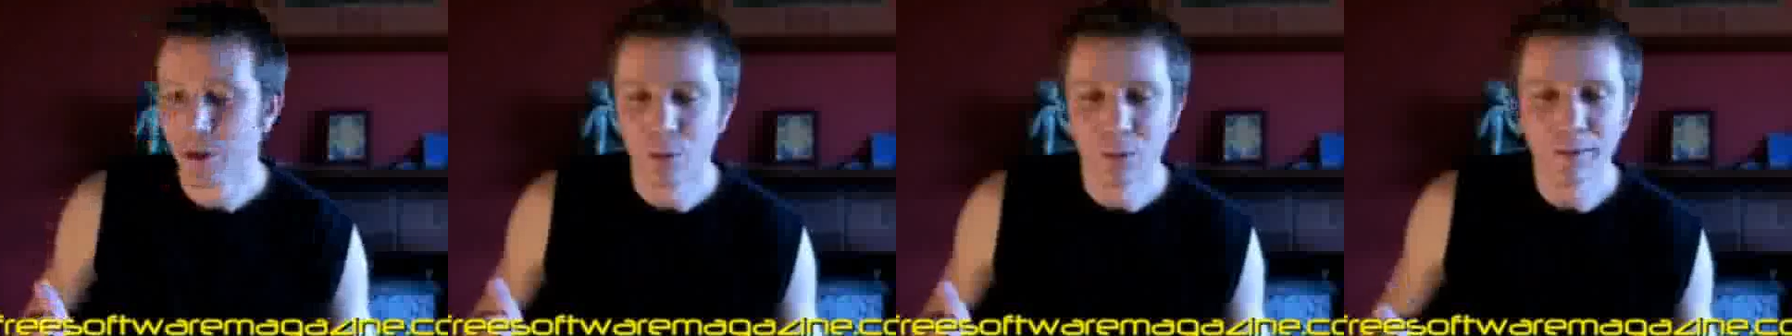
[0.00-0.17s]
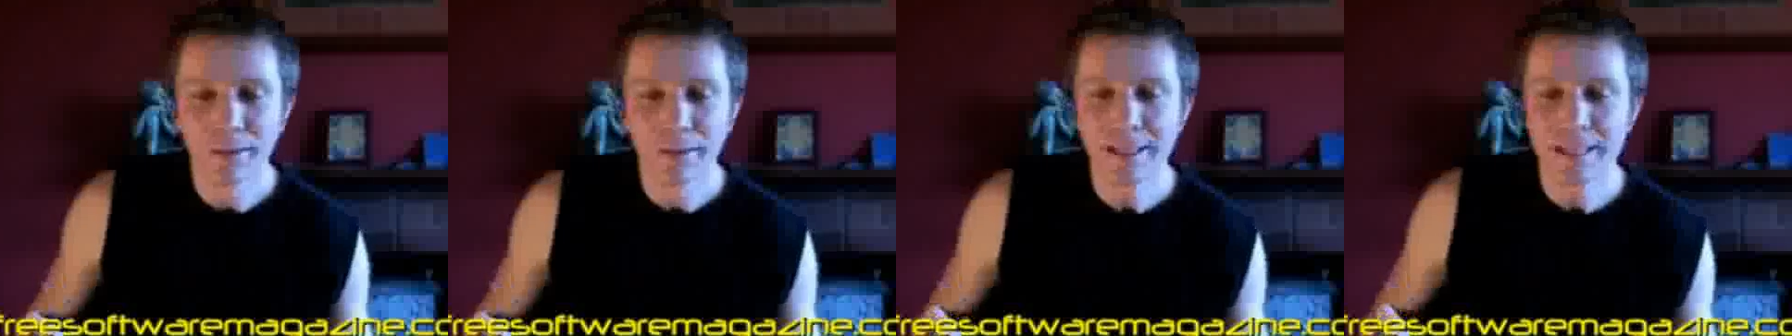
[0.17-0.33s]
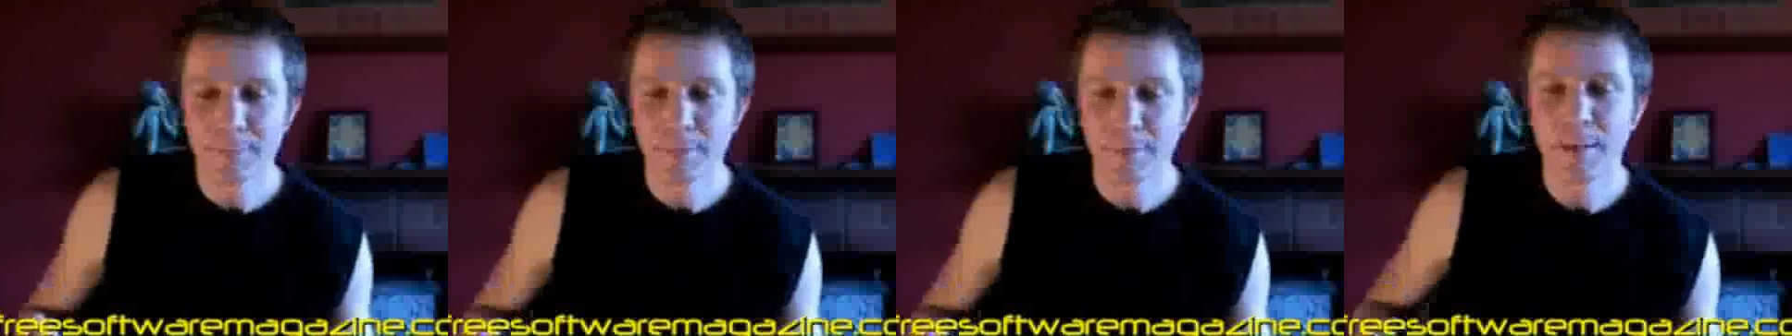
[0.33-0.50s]

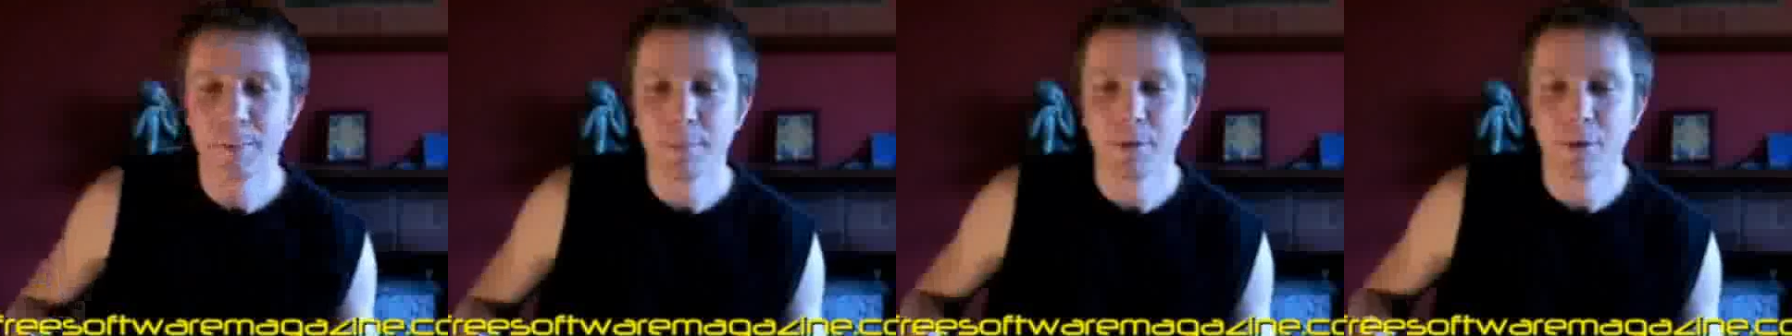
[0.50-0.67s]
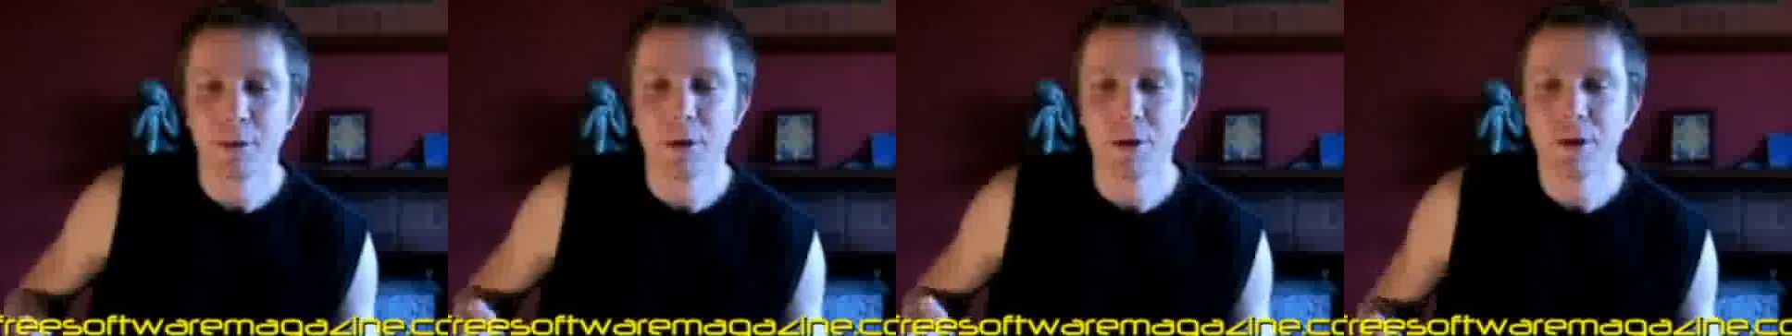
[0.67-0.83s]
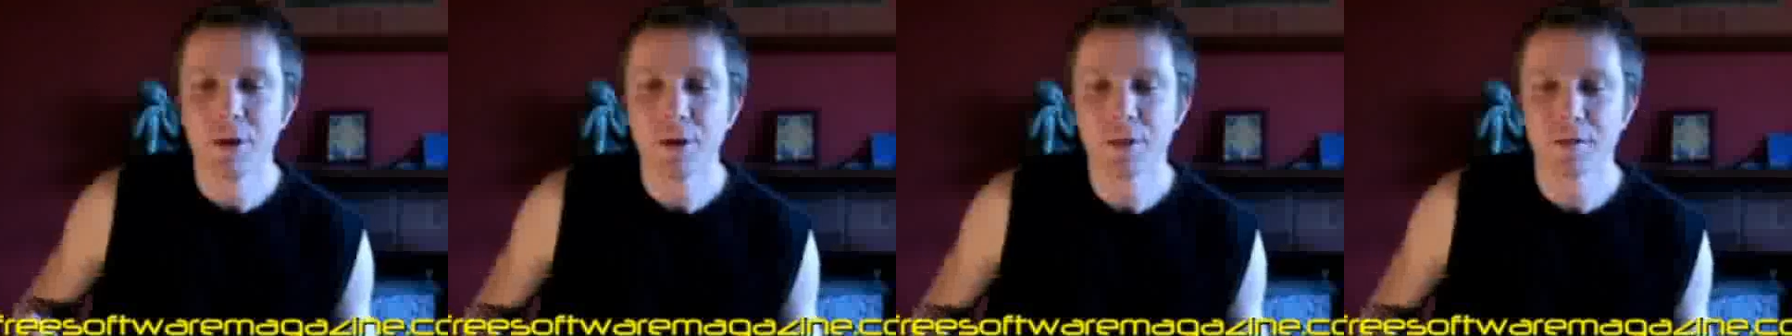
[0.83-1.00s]
all these
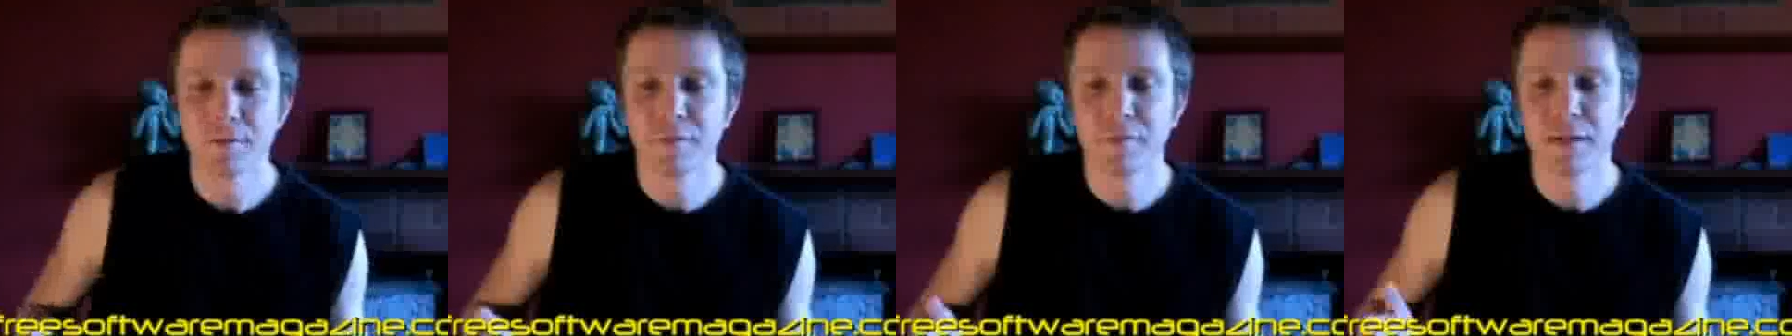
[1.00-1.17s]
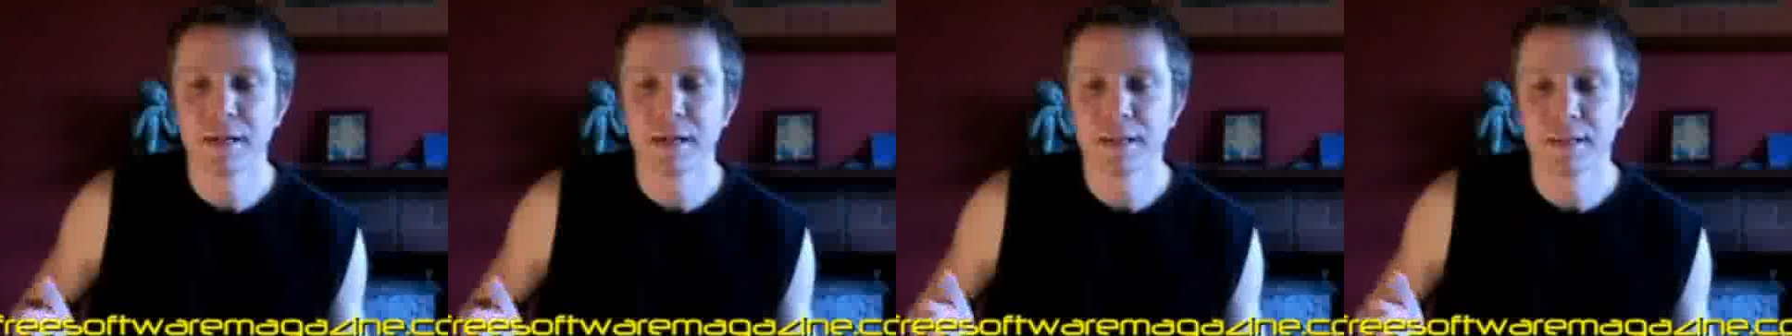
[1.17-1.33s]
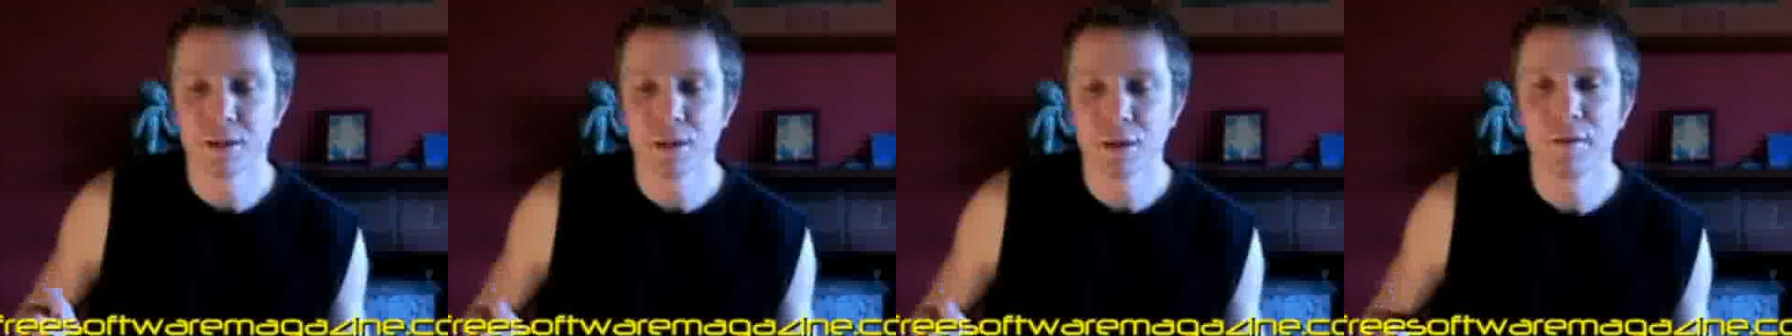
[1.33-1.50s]
people who use
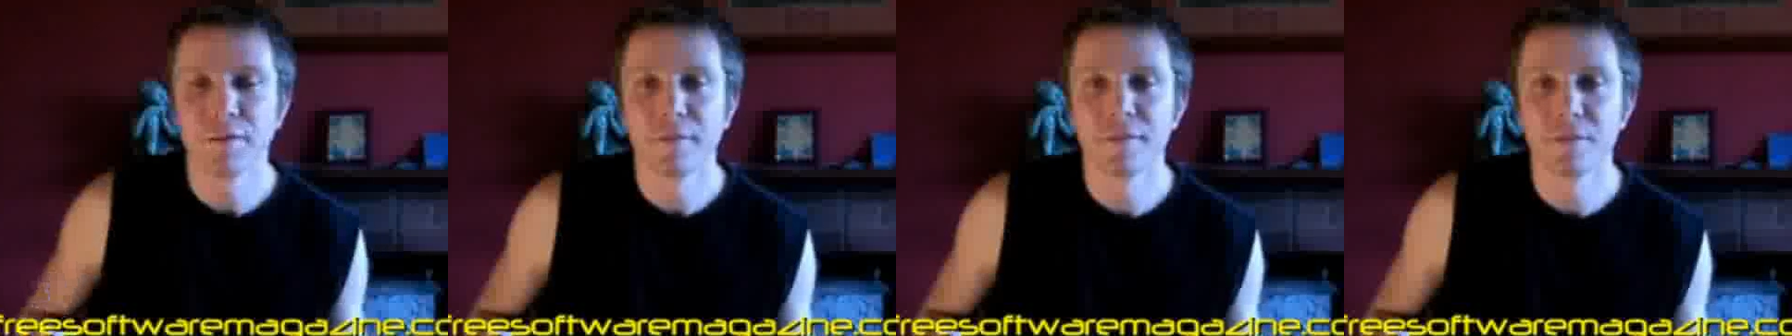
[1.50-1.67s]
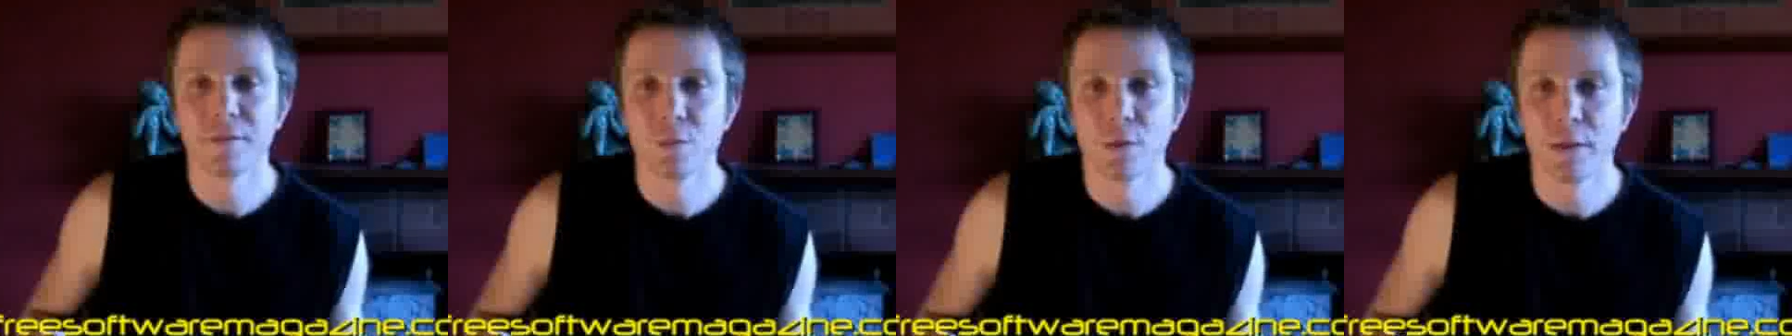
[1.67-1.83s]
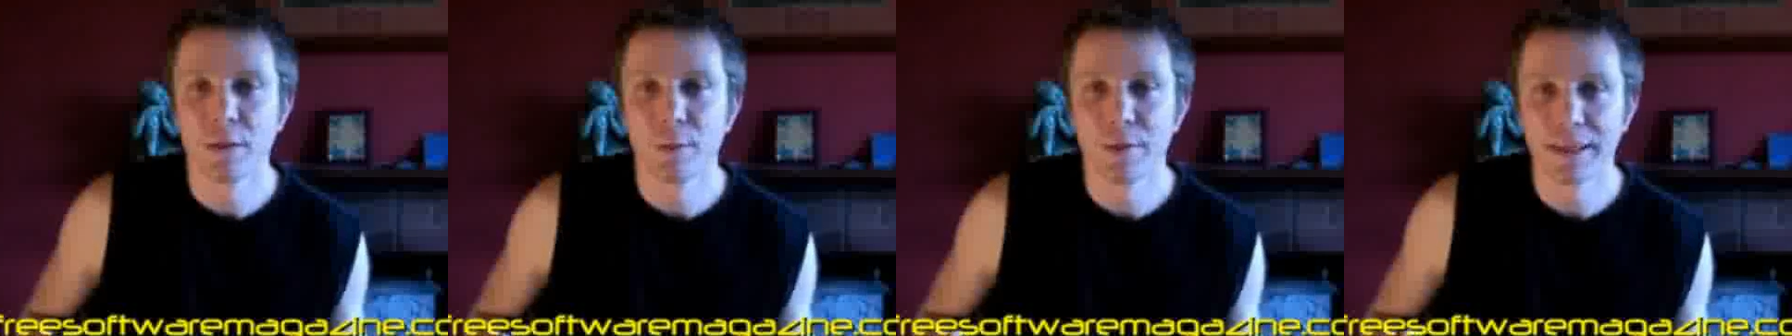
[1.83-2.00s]
free
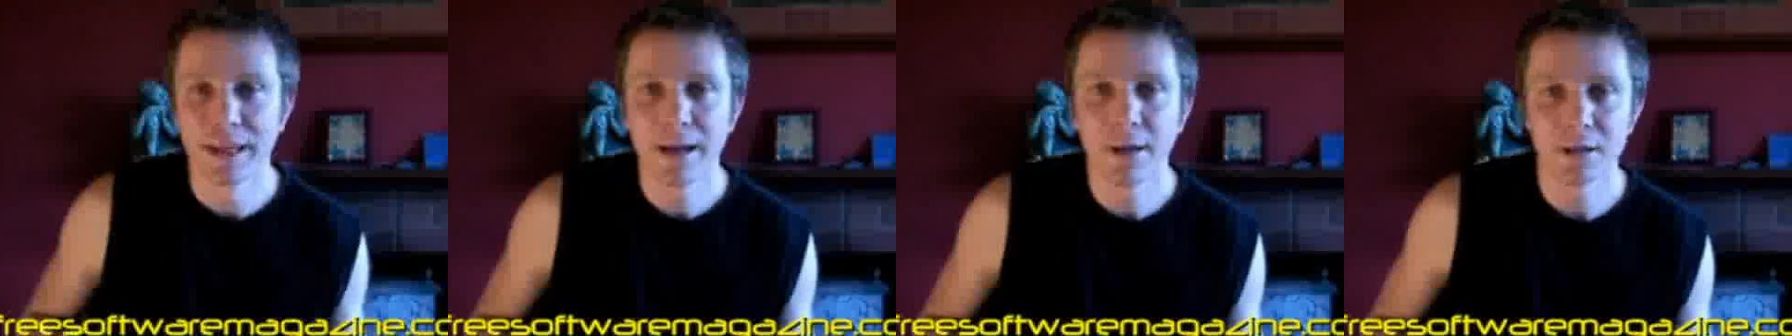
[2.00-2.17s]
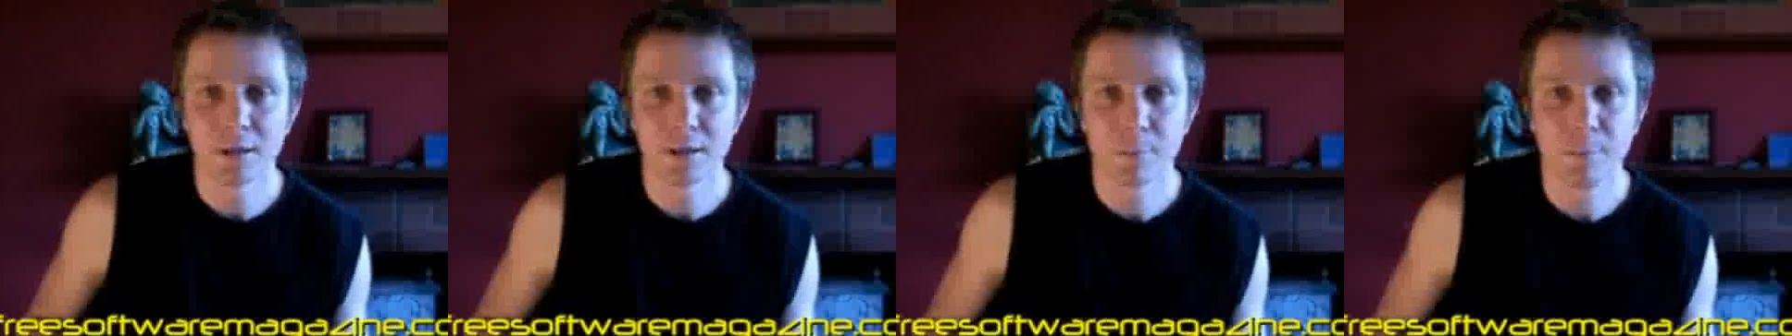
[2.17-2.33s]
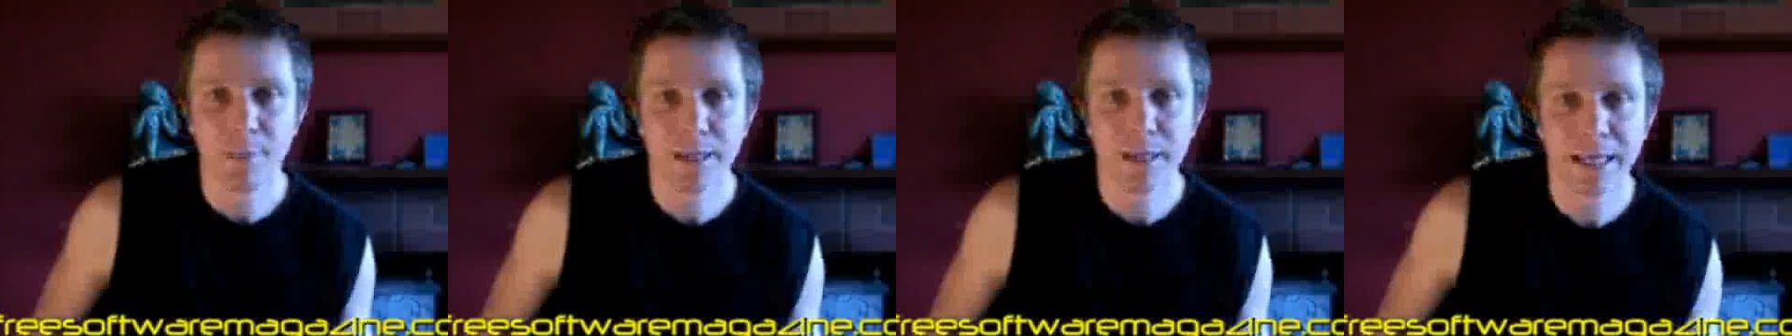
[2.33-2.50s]
software
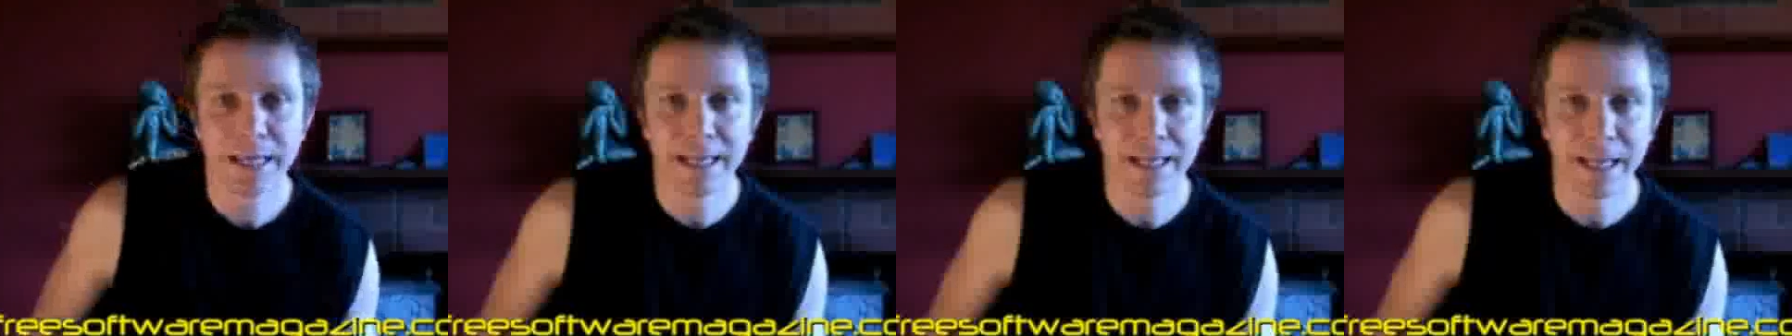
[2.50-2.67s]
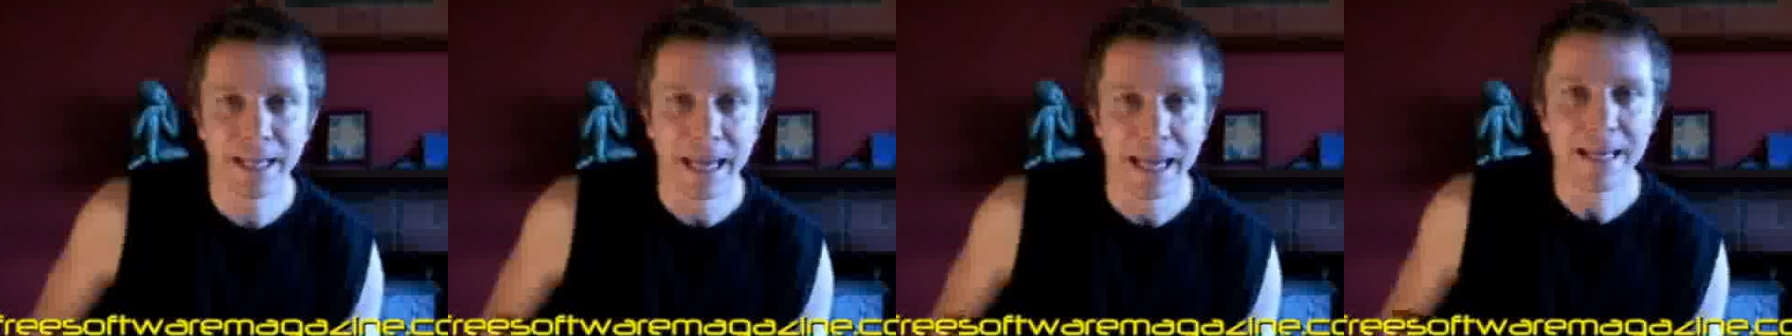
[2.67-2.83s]
without being